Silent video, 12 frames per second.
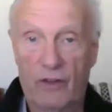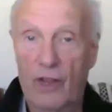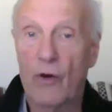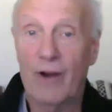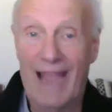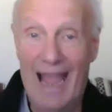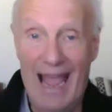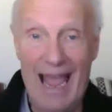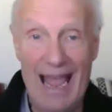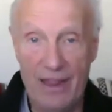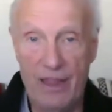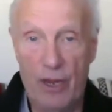They already
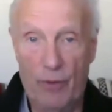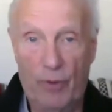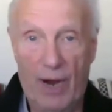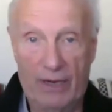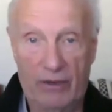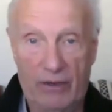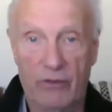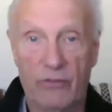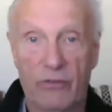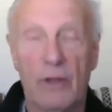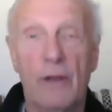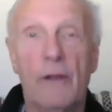had their
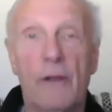practice.